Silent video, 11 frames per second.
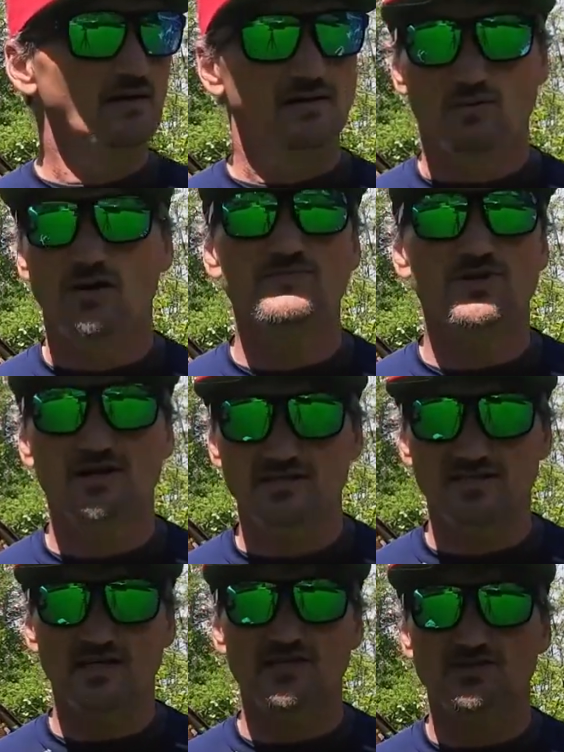what I'm trying to
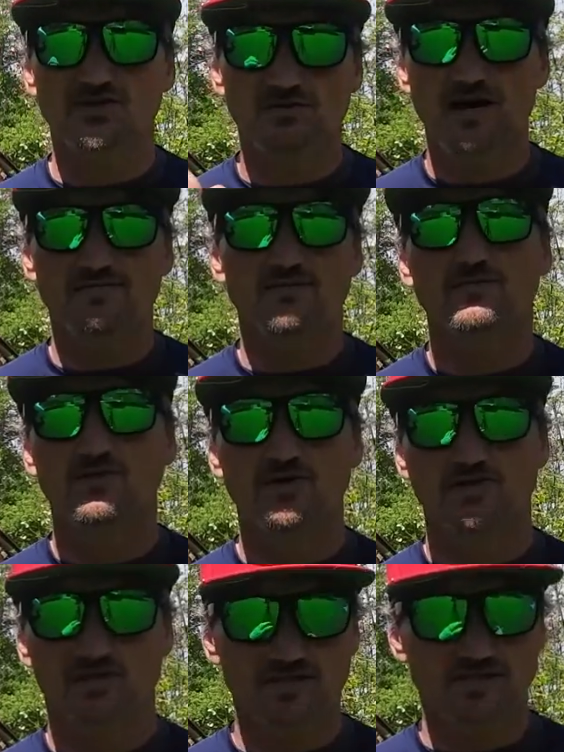say is you don't have to focus
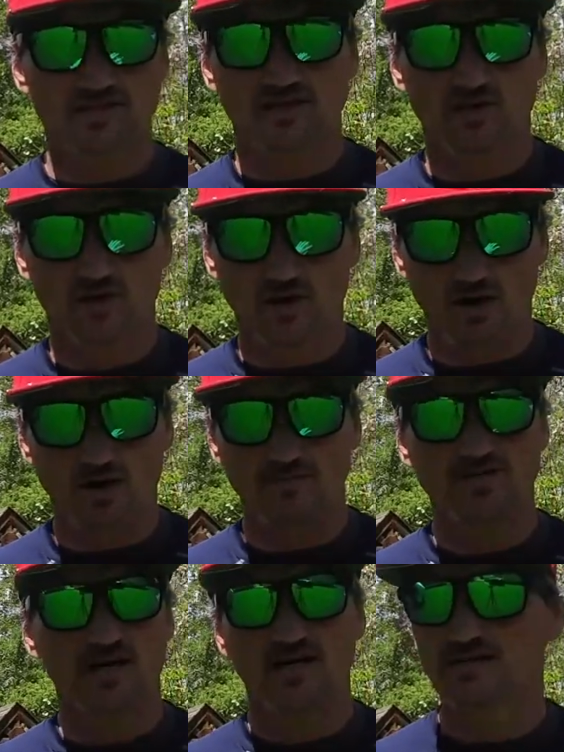on a single
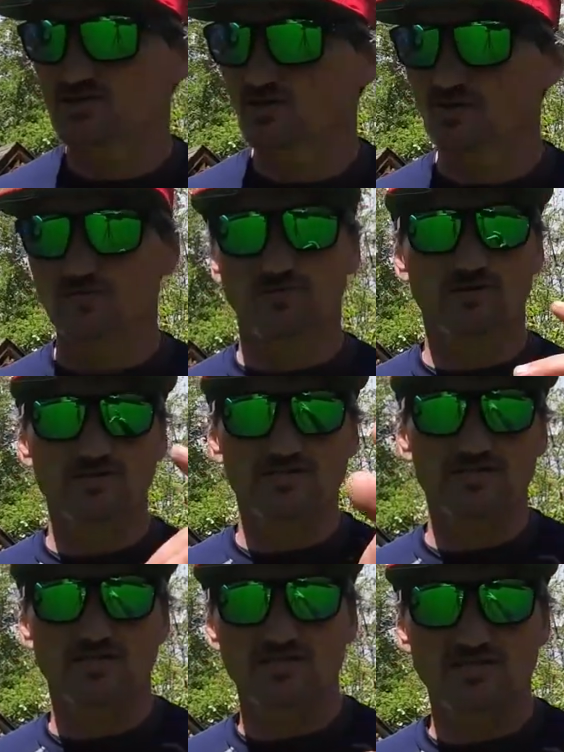object. So for
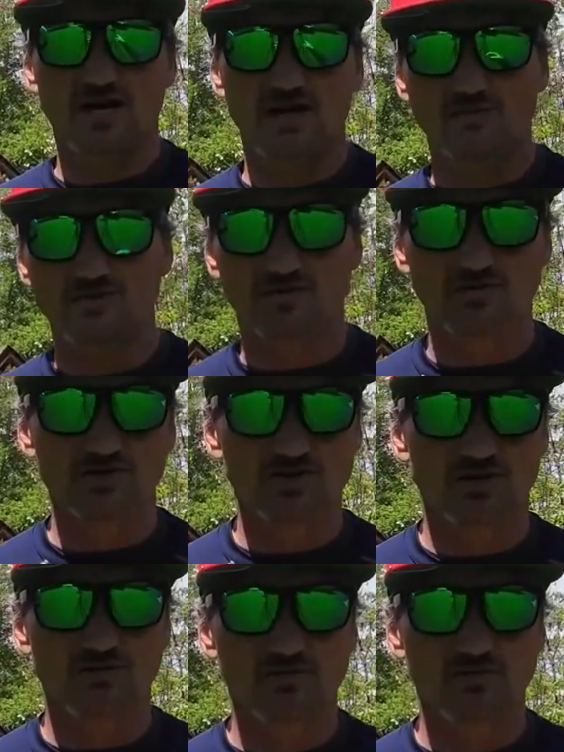instance, this camera is focused on